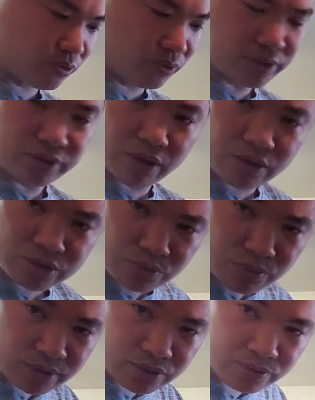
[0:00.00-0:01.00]
of course you also
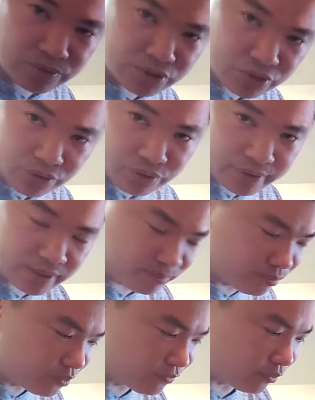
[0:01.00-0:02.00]
want to stir
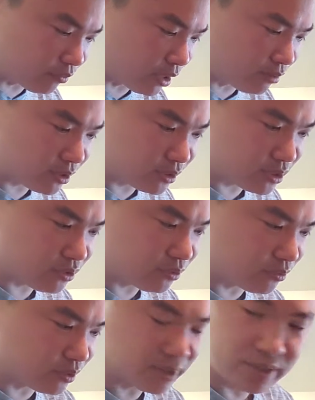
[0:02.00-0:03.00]
it, move around, because you
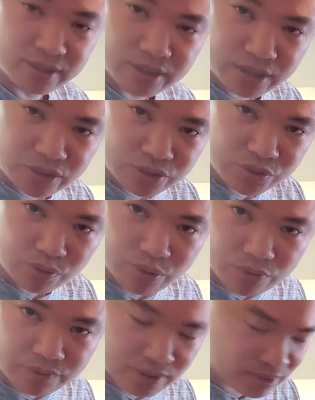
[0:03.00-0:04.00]
don't want it to
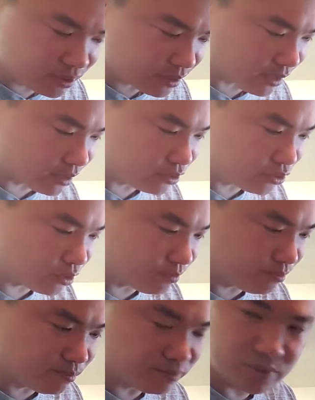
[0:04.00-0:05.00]
overcook and turn
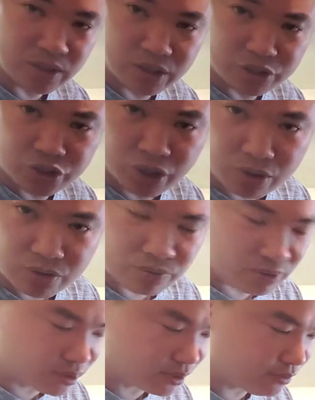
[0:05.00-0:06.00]
charcoal on